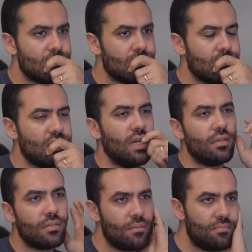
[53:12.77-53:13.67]
Yes.
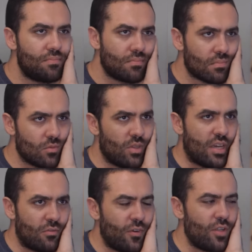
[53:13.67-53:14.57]
Uh,
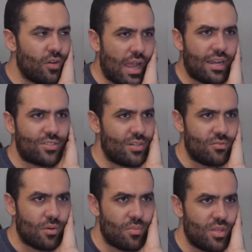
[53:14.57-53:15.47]
Without firearm, further action
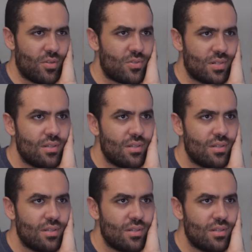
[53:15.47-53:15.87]
from the user